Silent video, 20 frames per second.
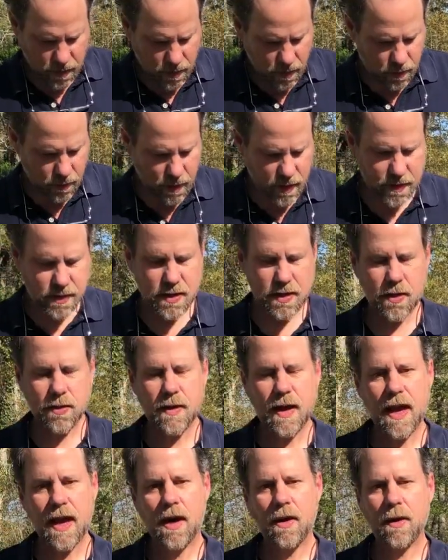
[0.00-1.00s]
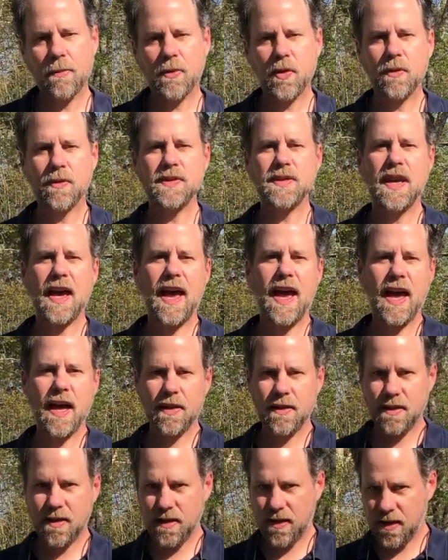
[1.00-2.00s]
All right, so now I'm going to
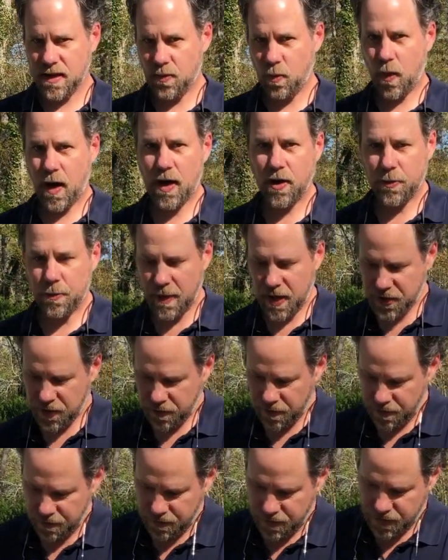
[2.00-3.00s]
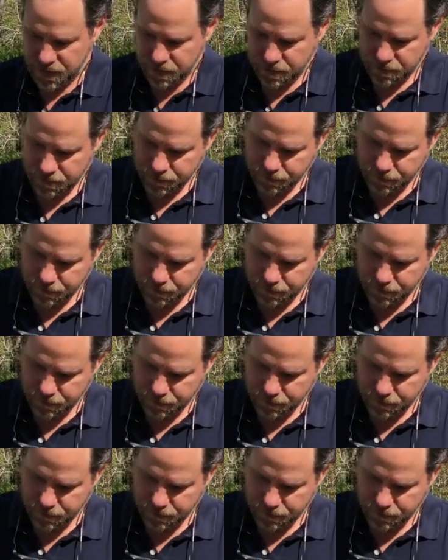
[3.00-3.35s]
add the wild mushrooms.